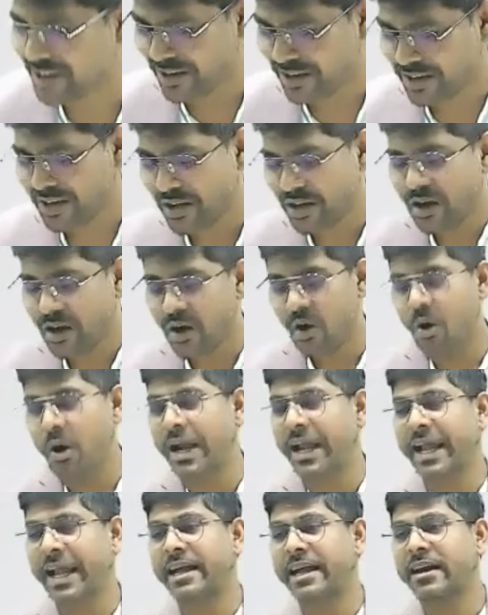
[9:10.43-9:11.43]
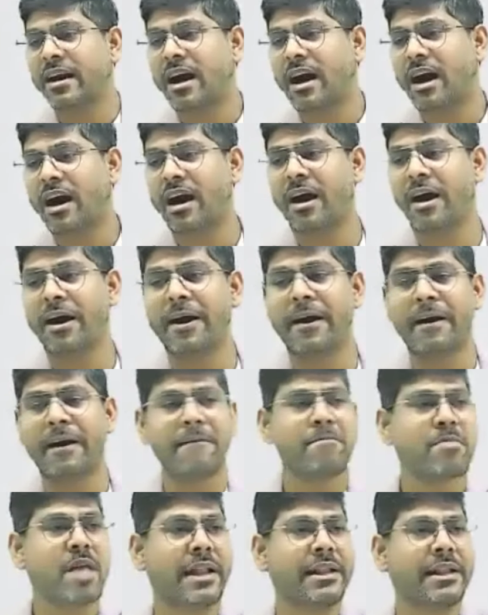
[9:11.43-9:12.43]
Okay.
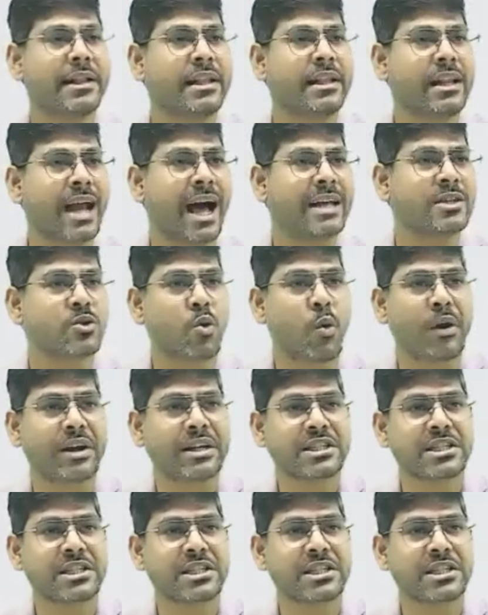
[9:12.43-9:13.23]
Aditya, last question.